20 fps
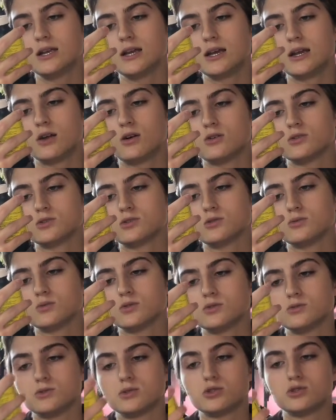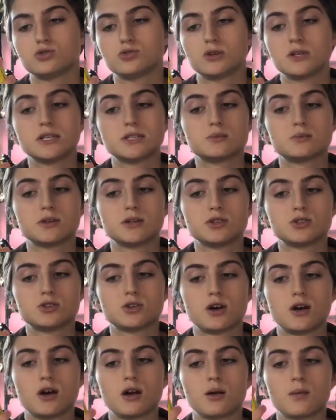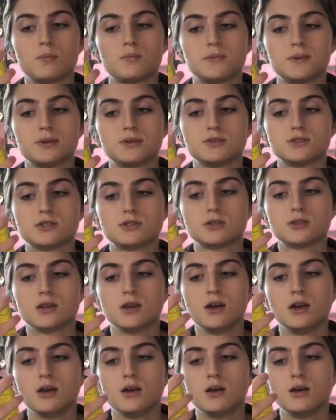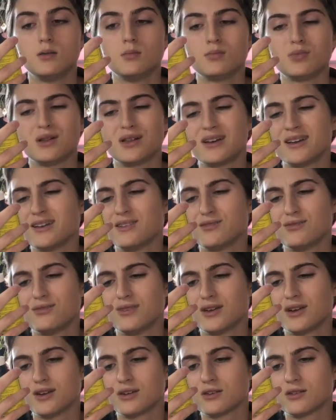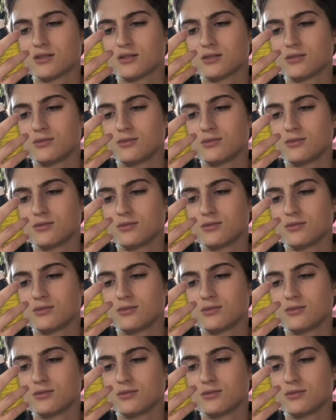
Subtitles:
It also reduces transplant shock, builds plant vigor,